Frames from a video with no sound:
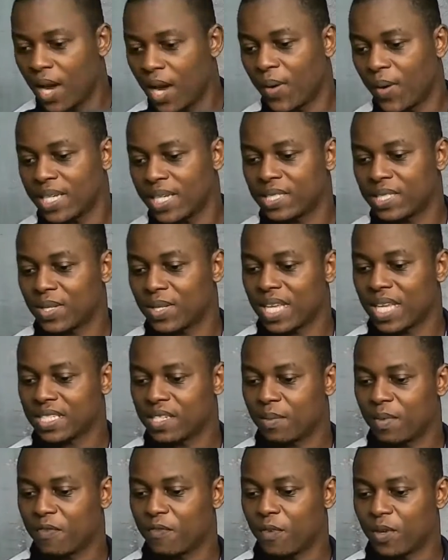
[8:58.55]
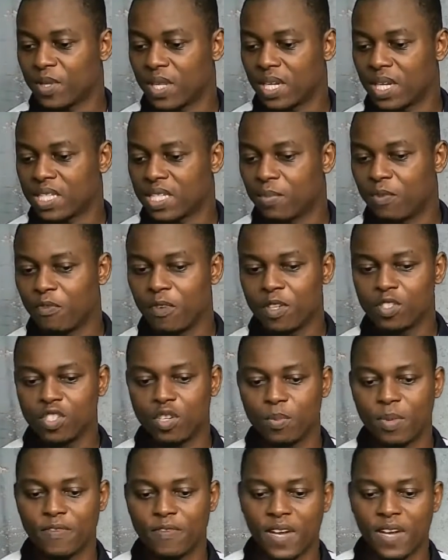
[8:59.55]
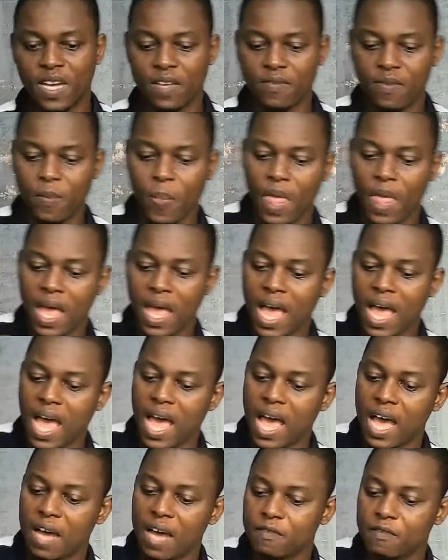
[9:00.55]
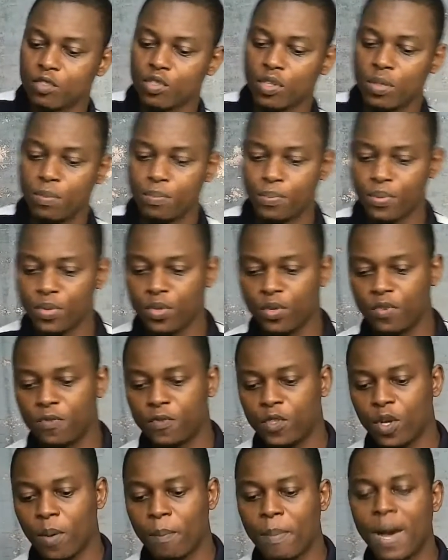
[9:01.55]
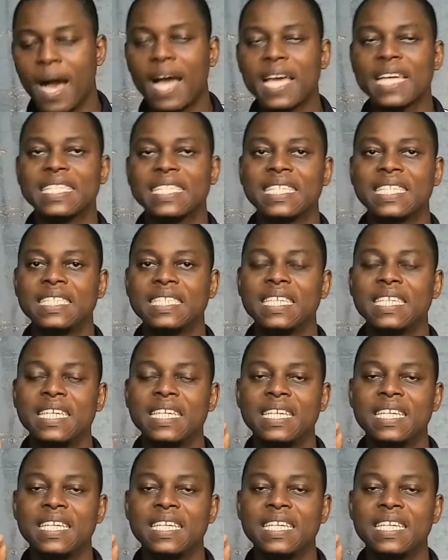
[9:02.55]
All right. So that's number four on the list. Moving on to number five, I have to improve your marketing